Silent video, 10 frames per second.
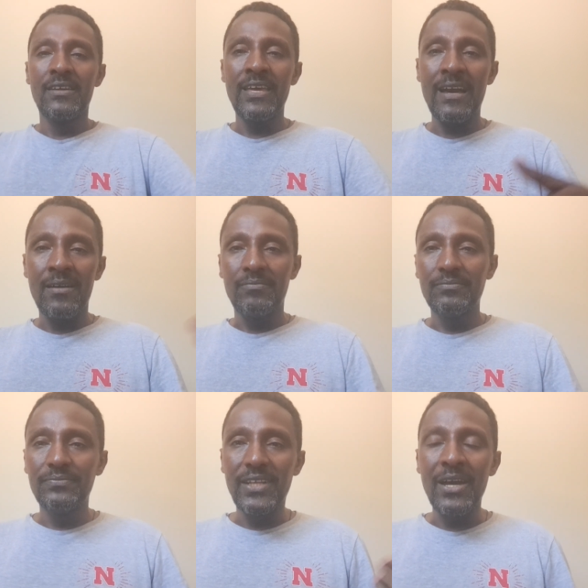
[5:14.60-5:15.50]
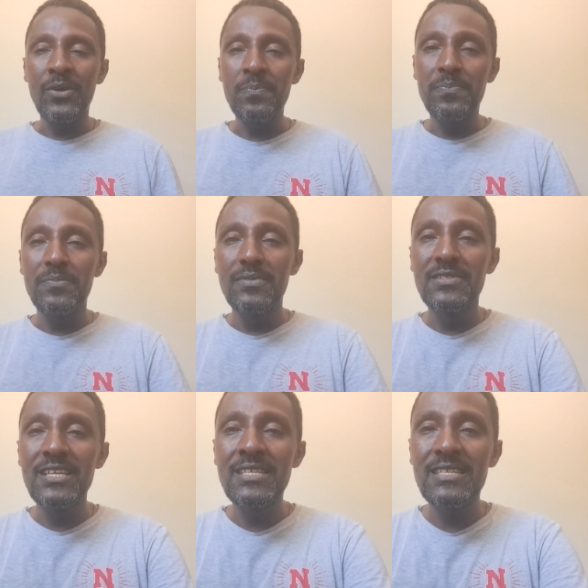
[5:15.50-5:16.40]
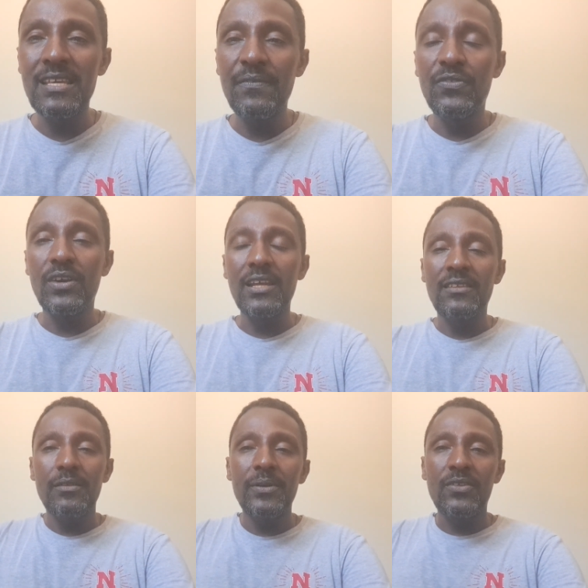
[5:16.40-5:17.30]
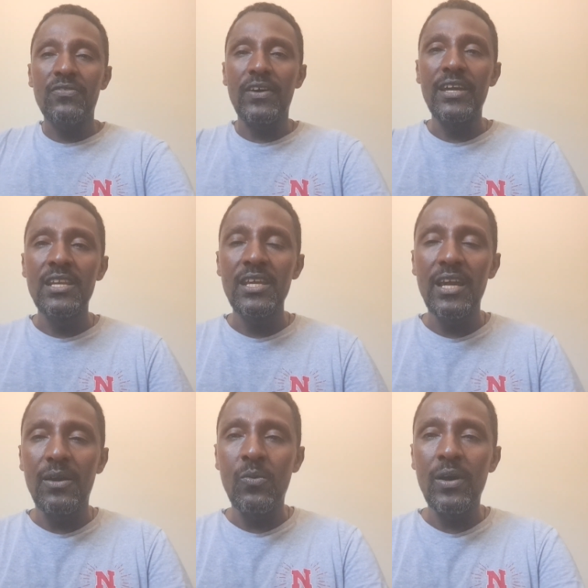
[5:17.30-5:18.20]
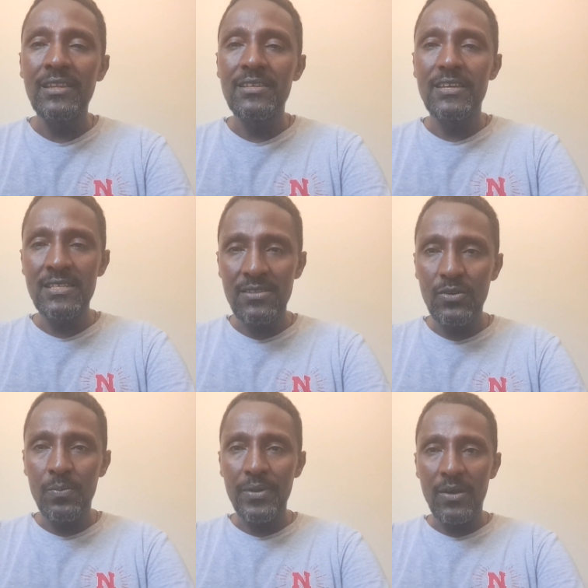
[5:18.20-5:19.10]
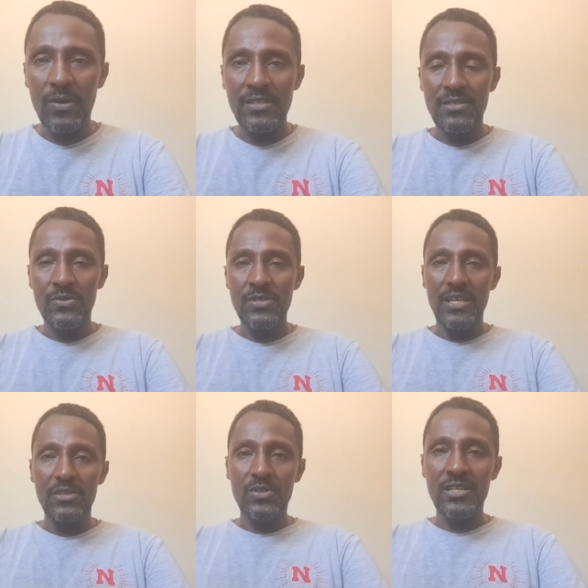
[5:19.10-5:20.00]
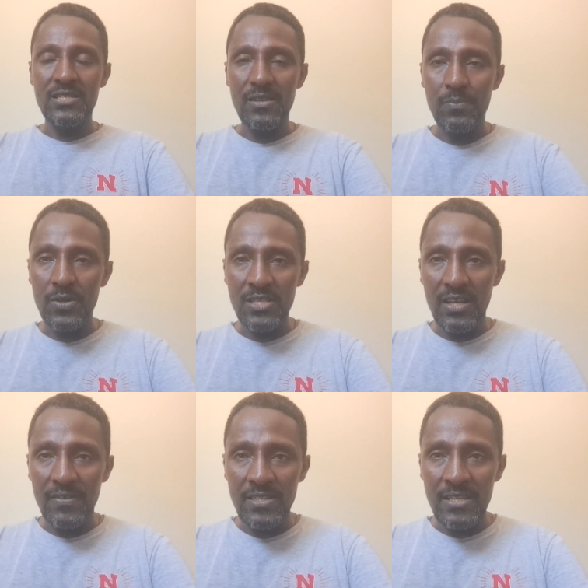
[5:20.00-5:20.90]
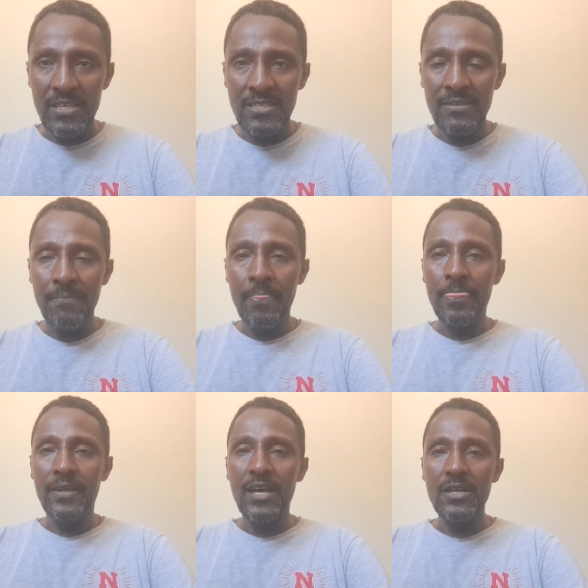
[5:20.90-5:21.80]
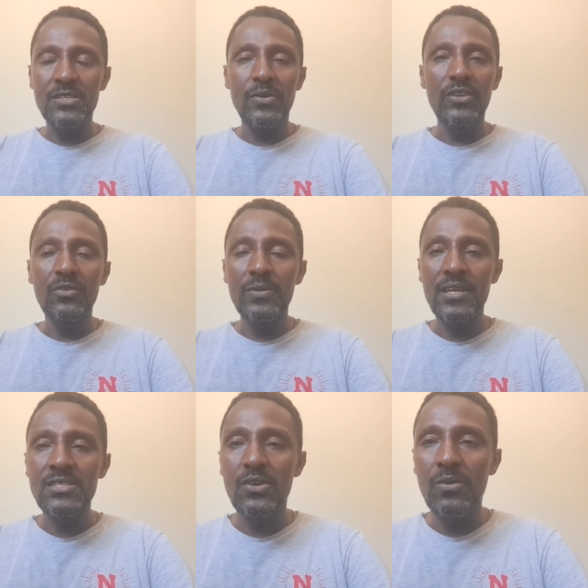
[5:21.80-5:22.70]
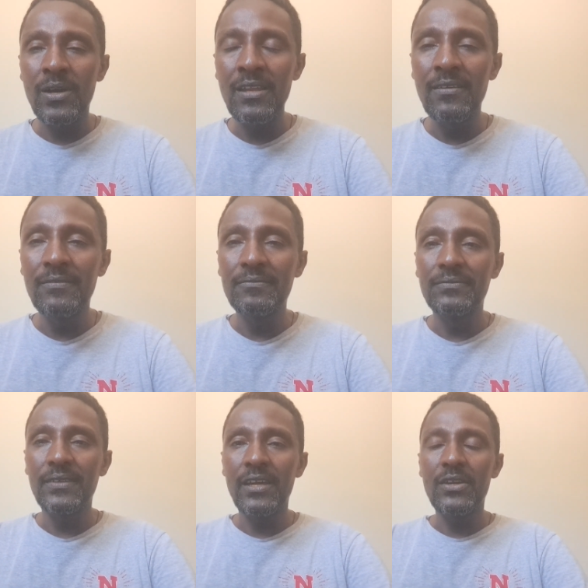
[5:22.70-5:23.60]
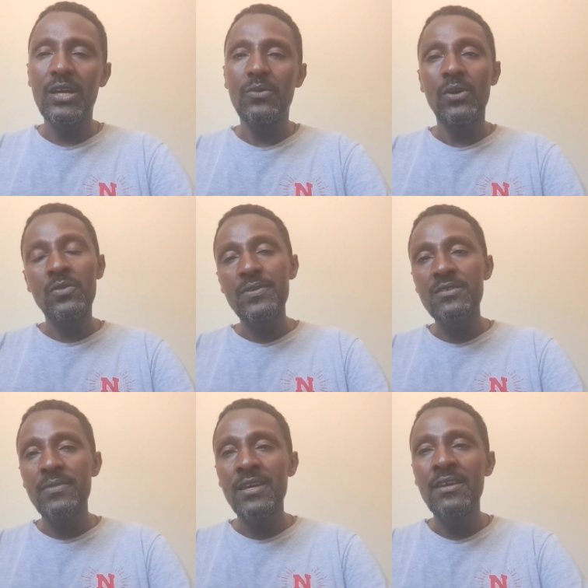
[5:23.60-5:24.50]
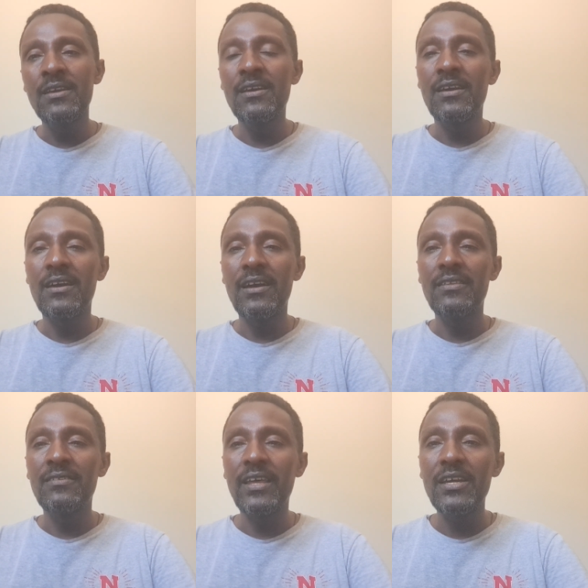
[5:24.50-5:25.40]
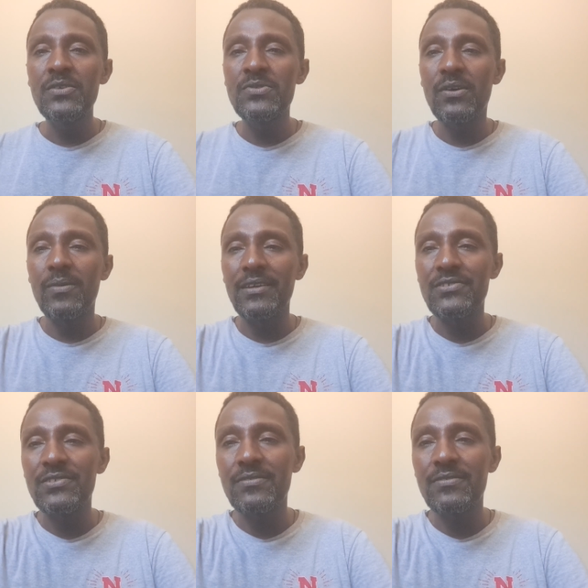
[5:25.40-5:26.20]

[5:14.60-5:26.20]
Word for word: yeah i hope this gives you a little bit of idea what Yes Ethiopia, what Youth and Education Support Service is. Now it's going to be Yes Global, and you can work with me. And thank you so much.